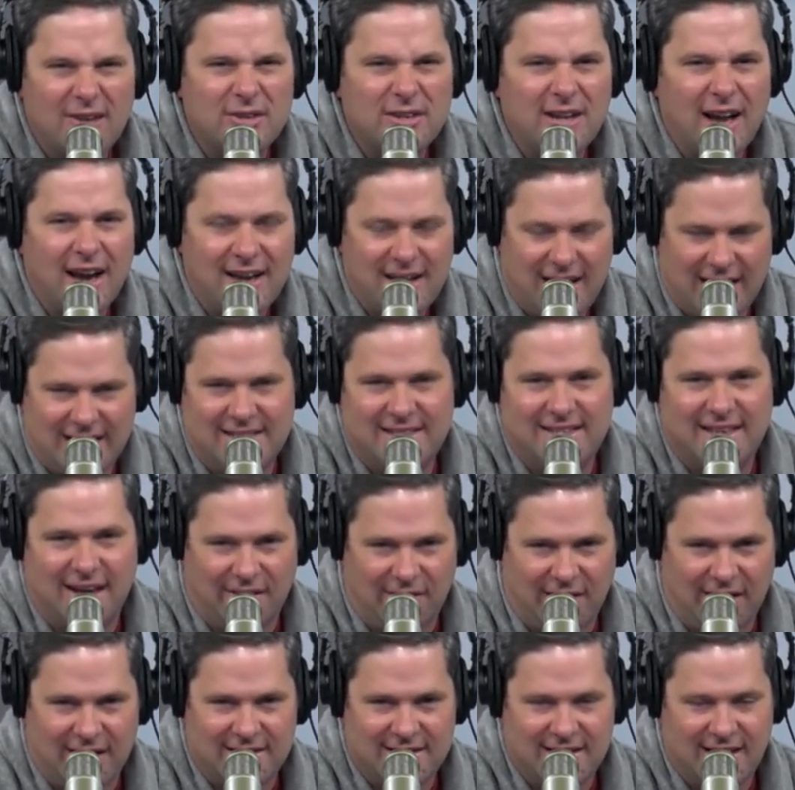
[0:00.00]
not
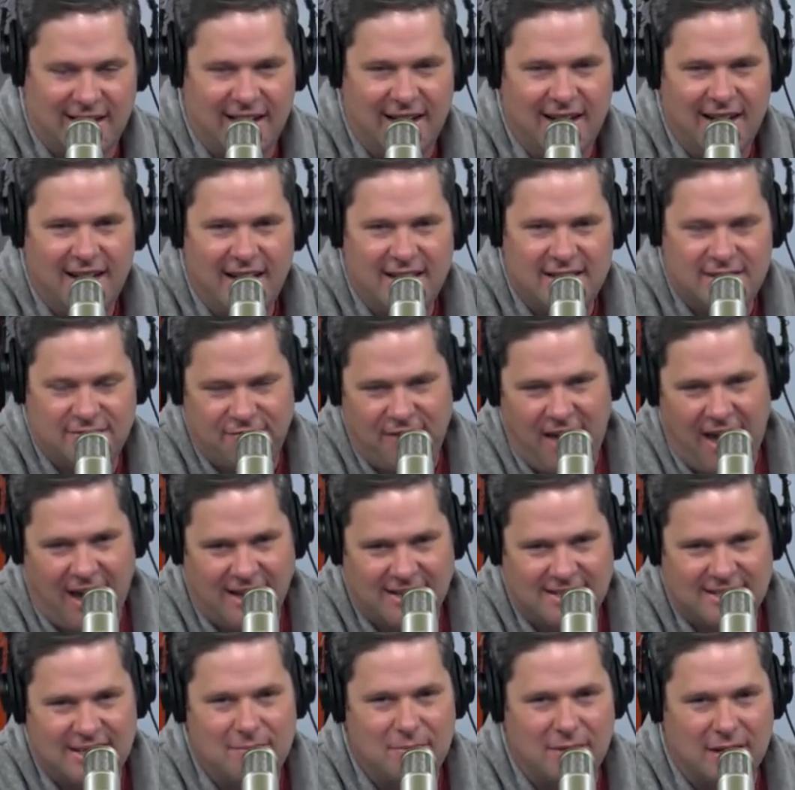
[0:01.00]
necessarily. It's a
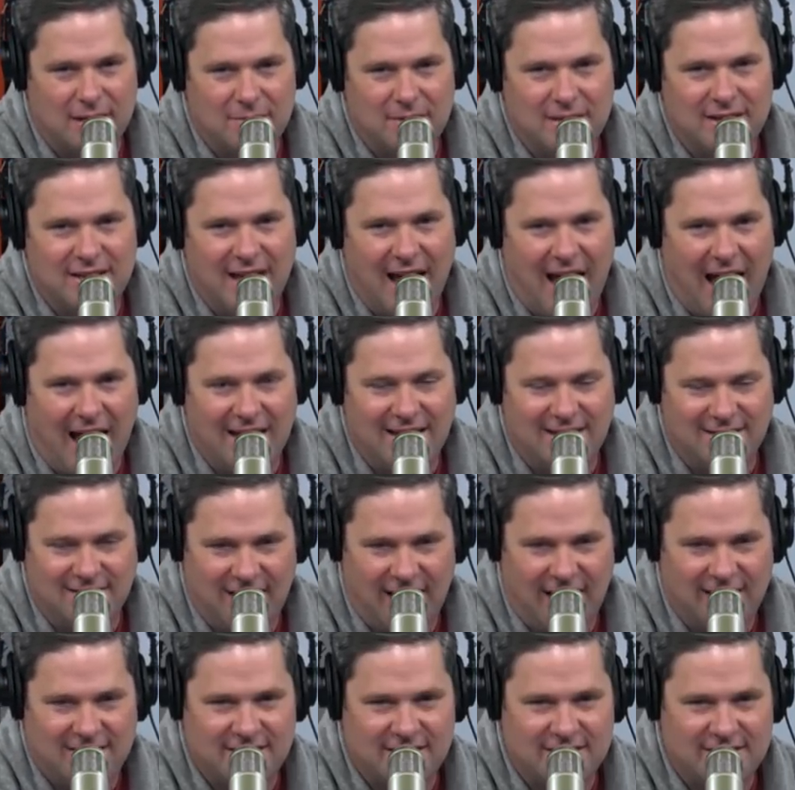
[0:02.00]
facsimile, but not
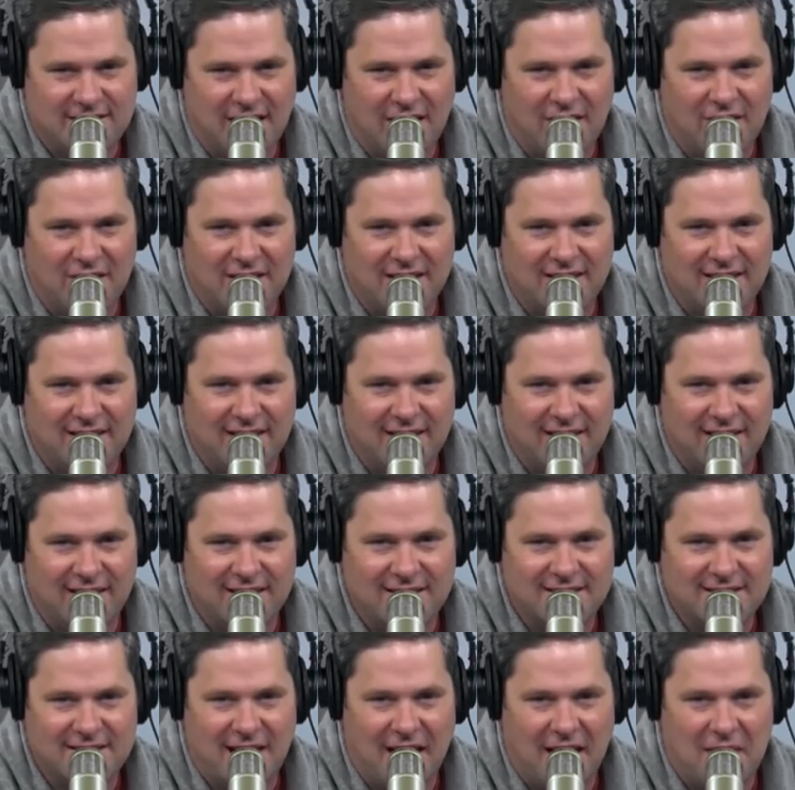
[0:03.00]
necessarily
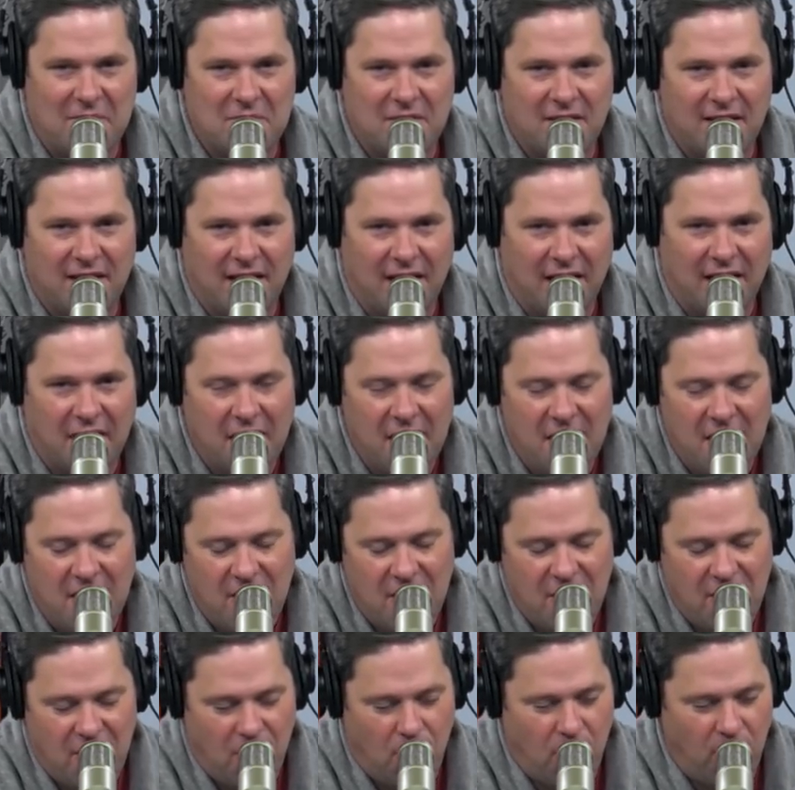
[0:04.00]
the same thing.
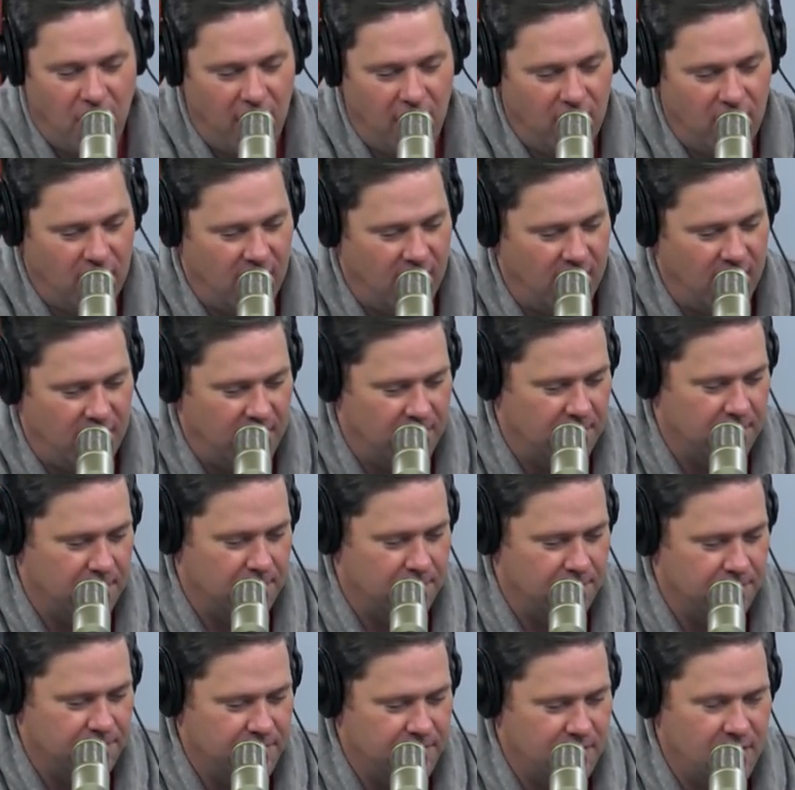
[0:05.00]
Well,
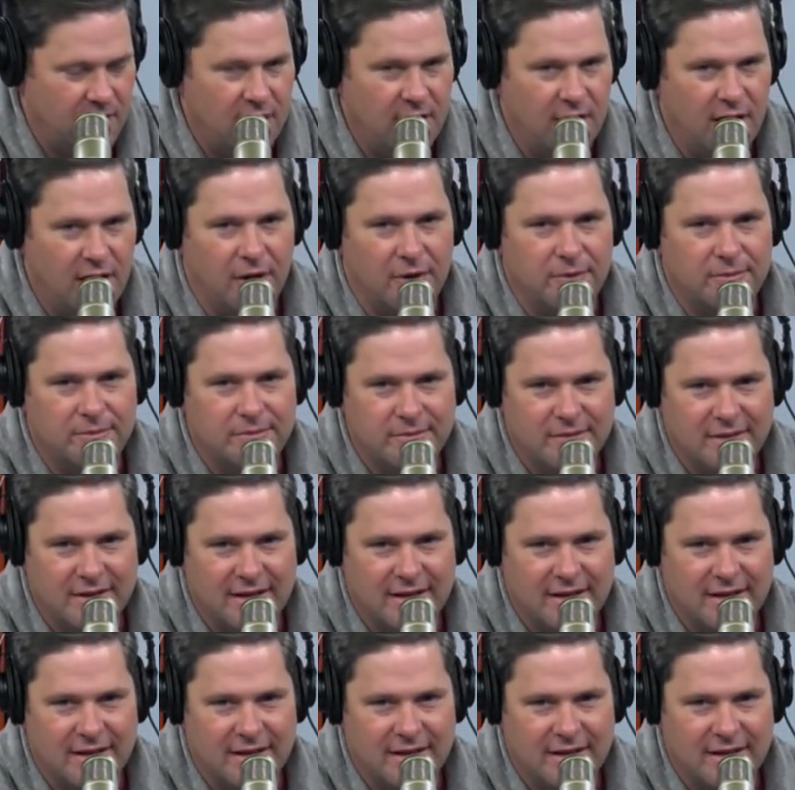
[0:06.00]
you know,